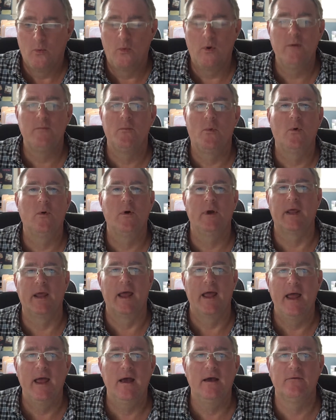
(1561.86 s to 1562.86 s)
What more do
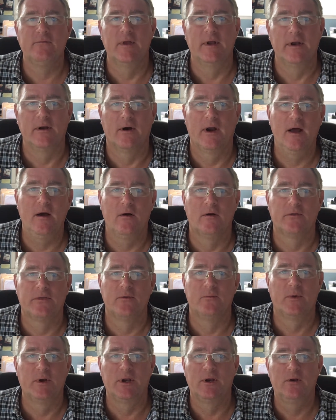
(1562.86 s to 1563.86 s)
you have than your health?
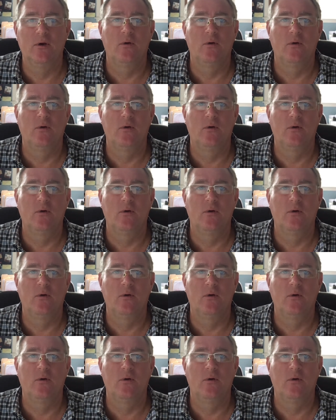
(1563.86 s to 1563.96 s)
And when you